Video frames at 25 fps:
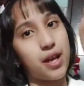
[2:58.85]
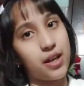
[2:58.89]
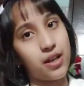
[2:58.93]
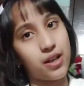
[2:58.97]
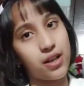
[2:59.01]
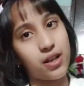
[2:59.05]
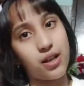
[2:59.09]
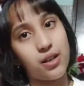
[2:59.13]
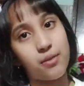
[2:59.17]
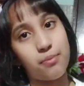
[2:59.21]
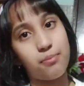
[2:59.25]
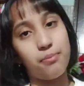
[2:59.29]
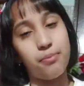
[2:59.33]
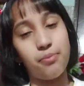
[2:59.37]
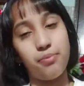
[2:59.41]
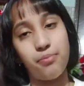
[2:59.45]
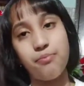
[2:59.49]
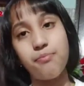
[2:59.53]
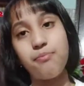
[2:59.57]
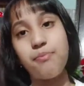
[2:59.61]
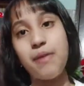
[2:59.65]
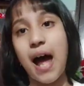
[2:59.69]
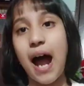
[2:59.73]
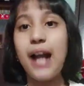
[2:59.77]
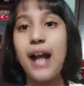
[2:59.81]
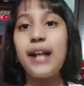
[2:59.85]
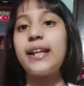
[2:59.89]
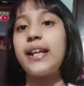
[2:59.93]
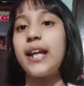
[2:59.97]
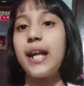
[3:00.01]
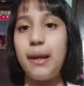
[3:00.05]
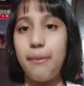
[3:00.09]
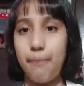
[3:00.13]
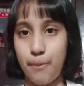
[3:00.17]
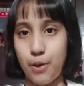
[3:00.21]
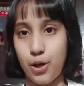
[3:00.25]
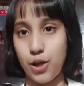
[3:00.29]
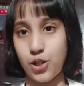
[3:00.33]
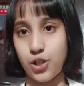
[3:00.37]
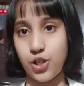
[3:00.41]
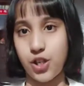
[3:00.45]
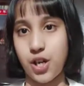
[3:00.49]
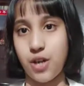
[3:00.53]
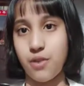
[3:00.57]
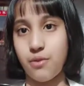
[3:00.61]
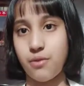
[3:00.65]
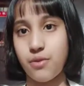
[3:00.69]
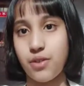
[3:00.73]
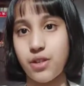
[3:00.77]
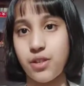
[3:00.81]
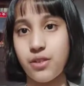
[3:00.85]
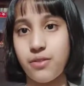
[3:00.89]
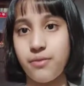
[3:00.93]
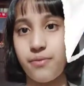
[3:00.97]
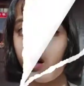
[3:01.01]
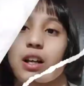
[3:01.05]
a plant emerge out.